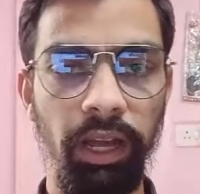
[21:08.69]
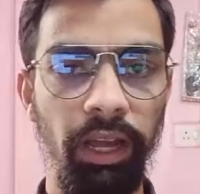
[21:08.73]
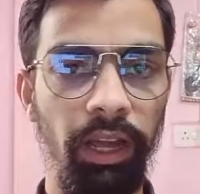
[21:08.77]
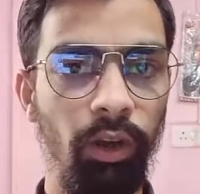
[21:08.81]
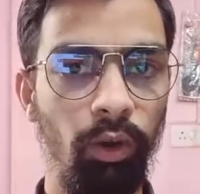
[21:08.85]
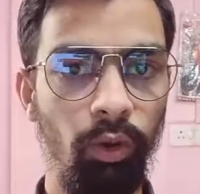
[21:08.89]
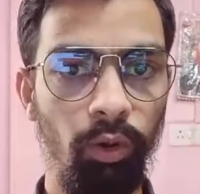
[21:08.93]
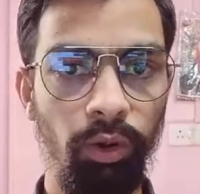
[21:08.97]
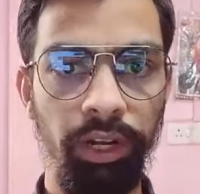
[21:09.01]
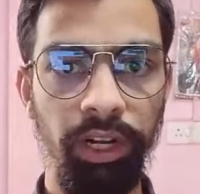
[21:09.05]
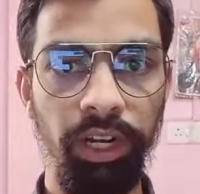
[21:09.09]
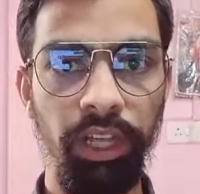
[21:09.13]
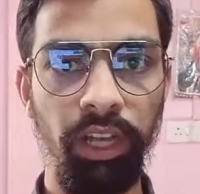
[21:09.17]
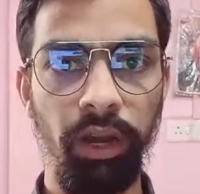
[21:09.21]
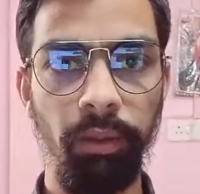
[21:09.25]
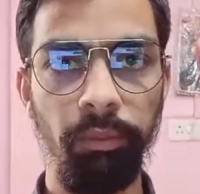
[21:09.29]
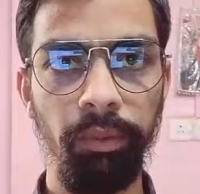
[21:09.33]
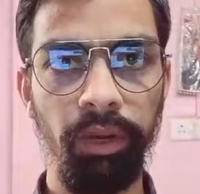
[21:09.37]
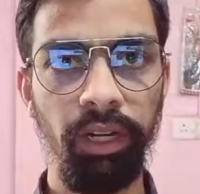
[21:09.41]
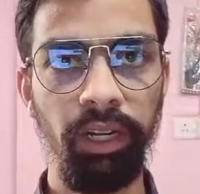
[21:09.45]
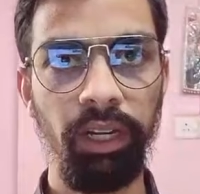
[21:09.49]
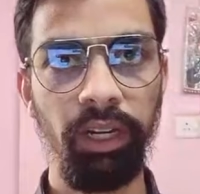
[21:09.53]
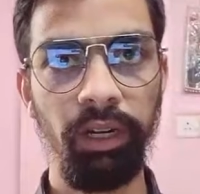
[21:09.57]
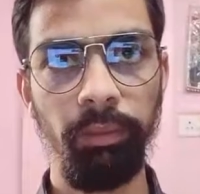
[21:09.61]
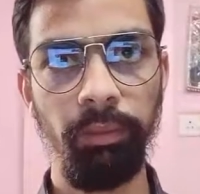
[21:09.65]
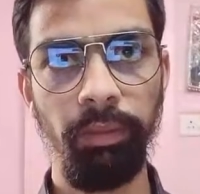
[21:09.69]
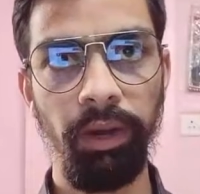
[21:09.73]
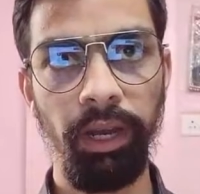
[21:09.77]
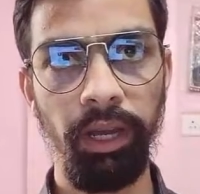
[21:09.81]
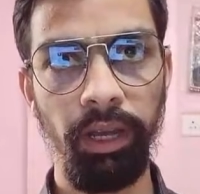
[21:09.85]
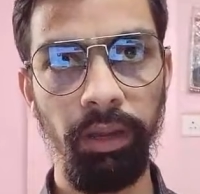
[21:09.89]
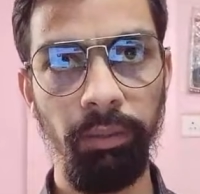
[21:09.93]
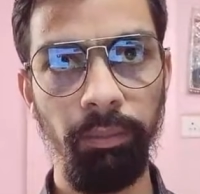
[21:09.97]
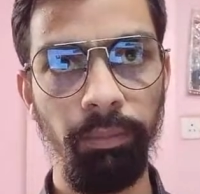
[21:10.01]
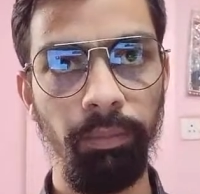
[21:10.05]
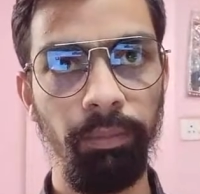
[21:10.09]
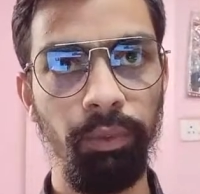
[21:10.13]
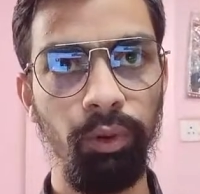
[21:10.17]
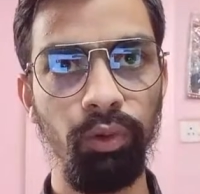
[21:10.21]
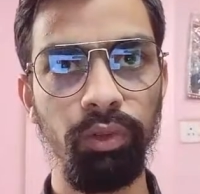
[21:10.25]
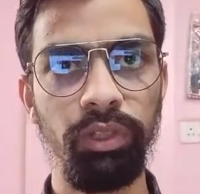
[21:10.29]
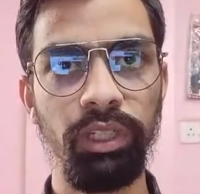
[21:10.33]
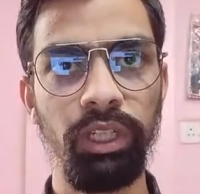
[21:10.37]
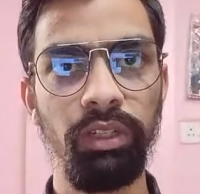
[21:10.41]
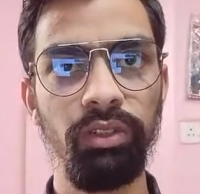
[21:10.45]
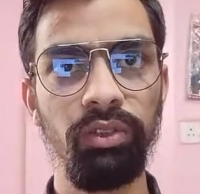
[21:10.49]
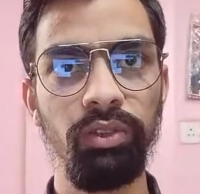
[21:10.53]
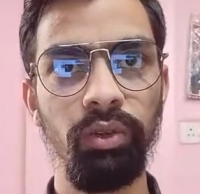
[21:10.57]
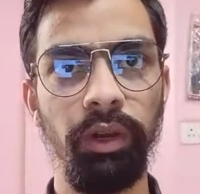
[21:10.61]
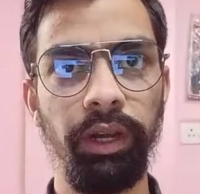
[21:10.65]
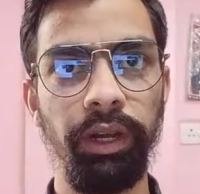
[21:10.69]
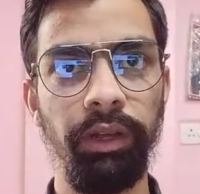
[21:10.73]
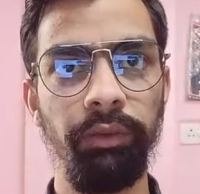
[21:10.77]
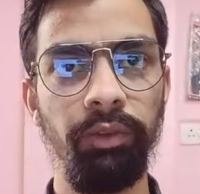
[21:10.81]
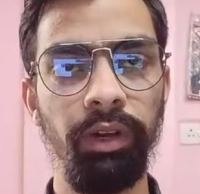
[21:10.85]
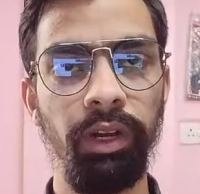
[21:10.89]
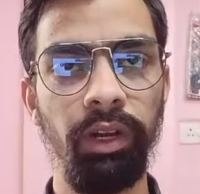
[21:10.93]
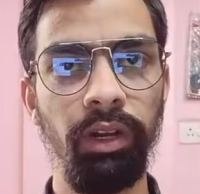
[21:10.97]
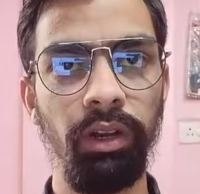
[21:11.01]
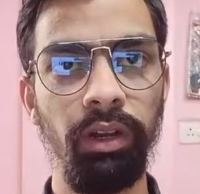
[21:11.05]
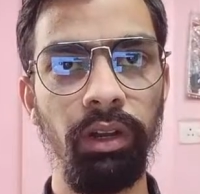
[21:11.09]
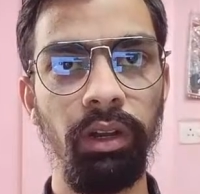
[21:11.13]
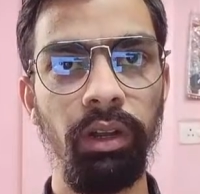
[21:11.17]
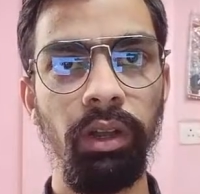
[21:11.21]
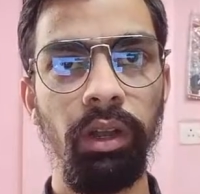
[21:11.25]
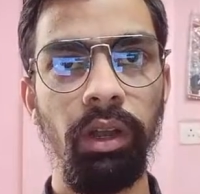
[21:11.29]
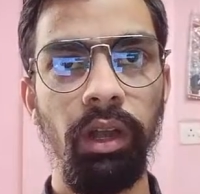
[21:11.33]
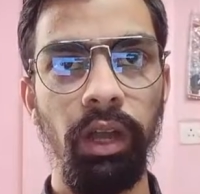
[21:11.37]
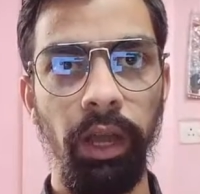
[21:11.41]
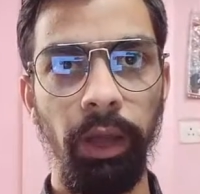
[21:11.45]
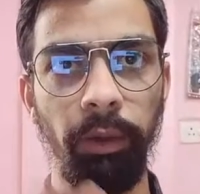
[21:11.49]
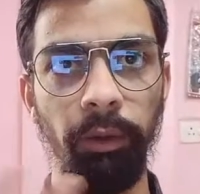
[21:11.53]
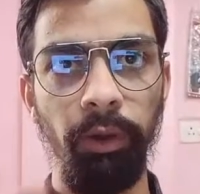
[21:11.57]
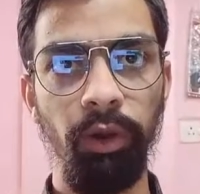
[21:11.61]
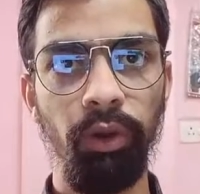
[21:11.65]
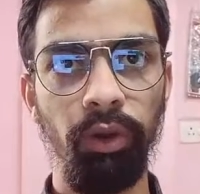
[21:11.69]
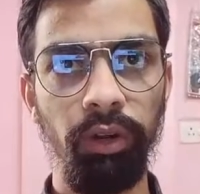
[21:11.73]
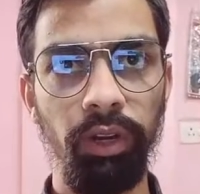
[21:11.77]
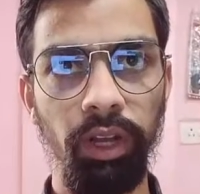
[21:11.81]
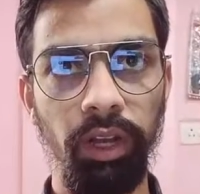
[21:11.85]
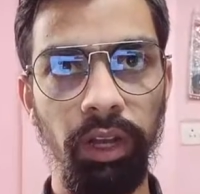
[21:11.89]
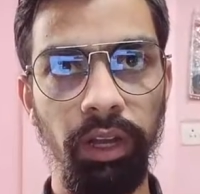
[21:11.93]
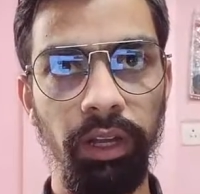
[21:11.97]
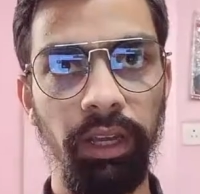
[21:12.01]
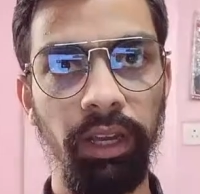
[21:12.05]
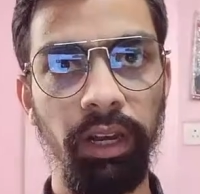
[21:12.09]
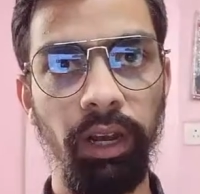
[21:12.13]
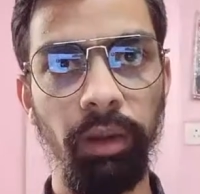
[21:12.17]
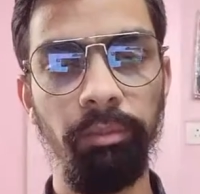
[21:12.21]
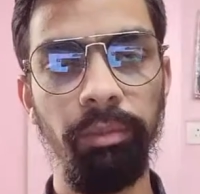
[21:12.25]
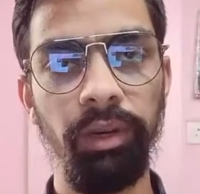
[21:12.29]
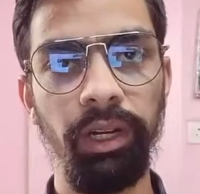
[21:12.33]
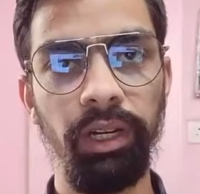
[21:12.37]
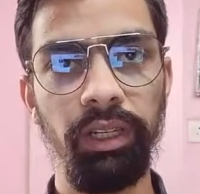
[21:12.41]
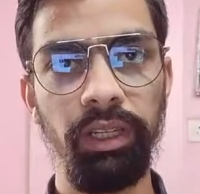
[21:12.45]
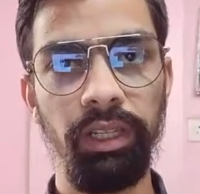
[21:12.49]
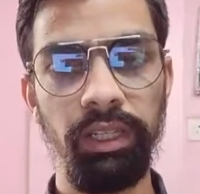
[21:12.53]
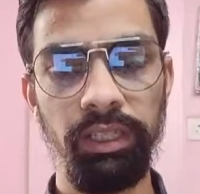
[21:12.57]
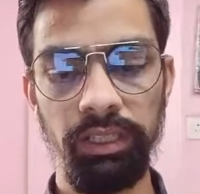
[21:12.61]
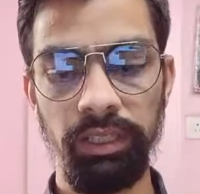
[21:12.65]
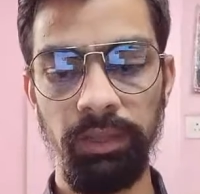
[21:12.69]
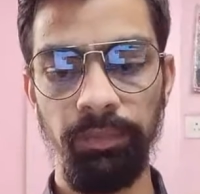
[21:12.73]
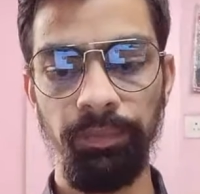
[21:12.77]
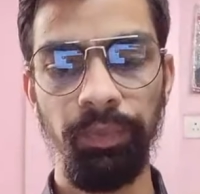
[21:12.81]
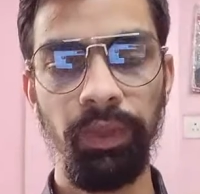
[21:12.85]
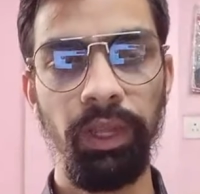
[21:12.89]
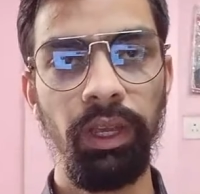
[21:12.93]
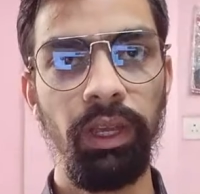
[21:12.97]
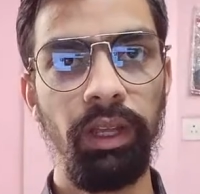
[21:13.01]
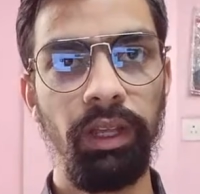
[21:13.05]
I have already updated my project, so I will not again update this.